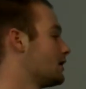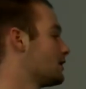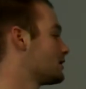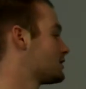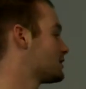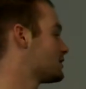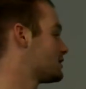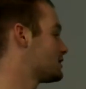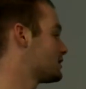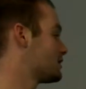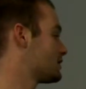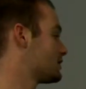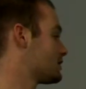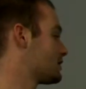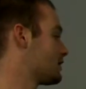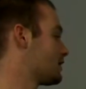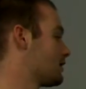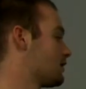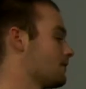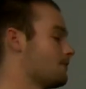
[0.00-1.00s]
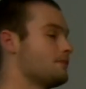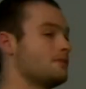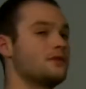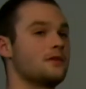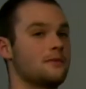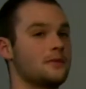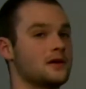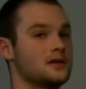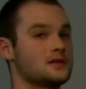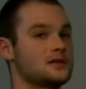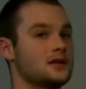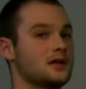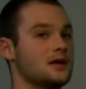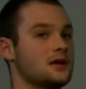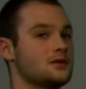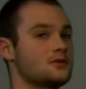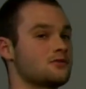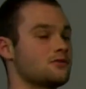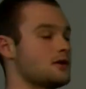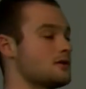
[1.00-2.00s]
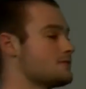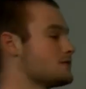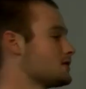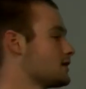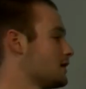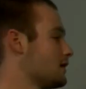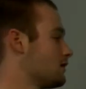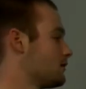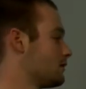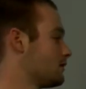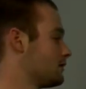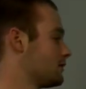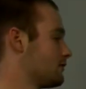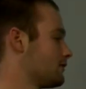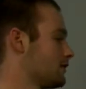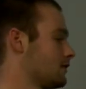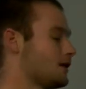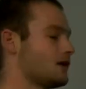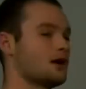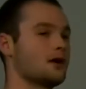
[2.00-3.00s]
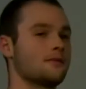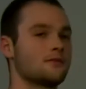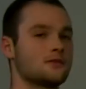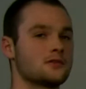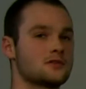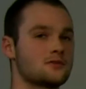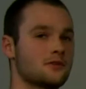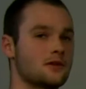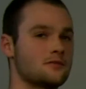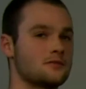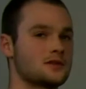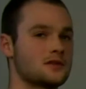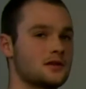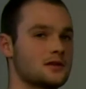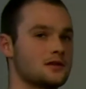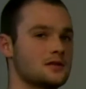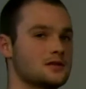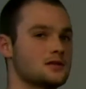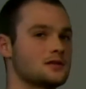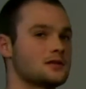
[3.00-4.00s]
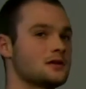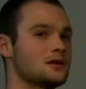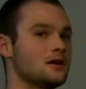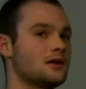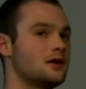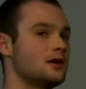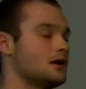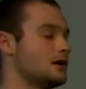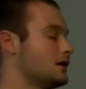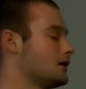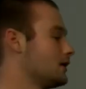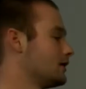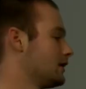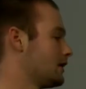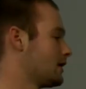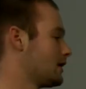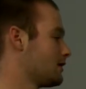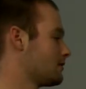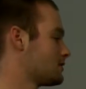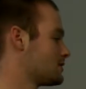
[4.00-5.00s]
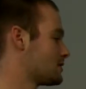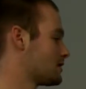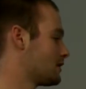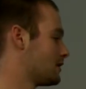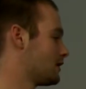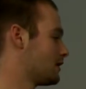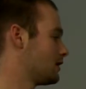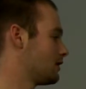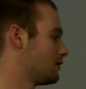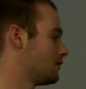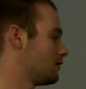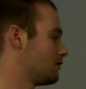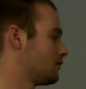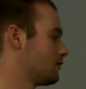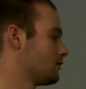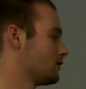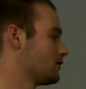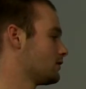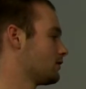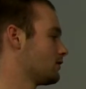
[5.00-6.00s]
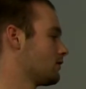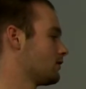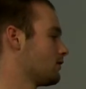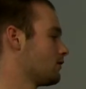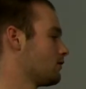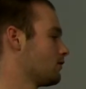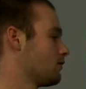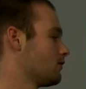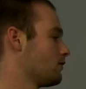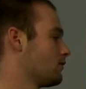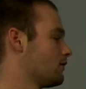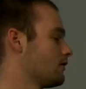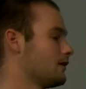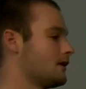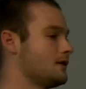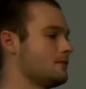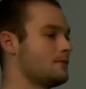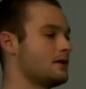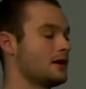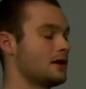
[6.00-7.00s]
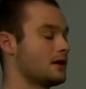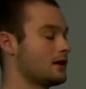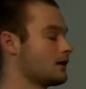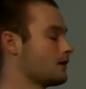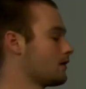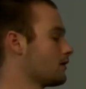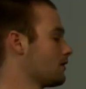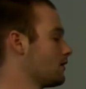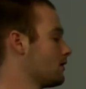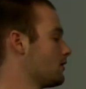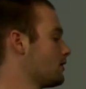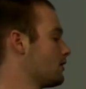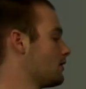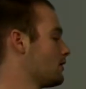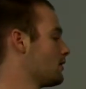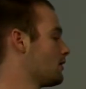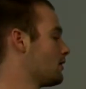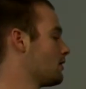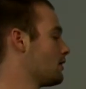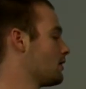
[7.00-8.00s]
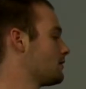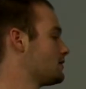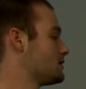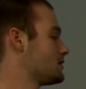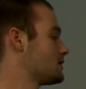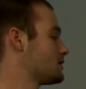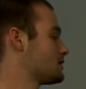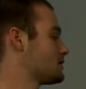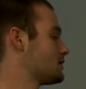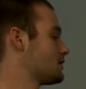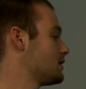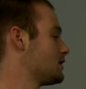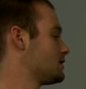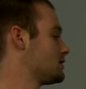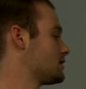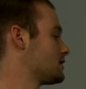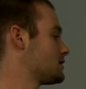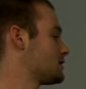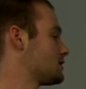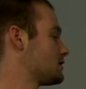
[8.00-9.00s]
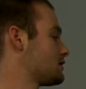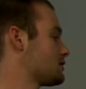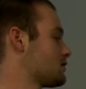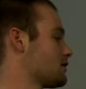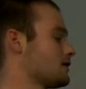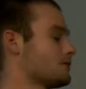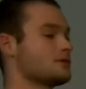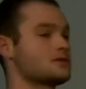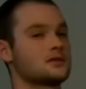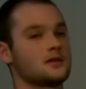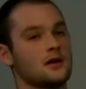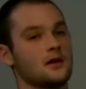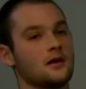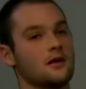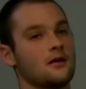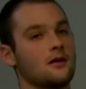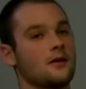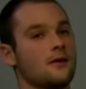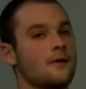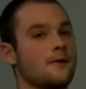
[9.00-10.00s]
such as the Penn State Angel website or different commerce websites like Amazon or your local online bank. It just scrambles the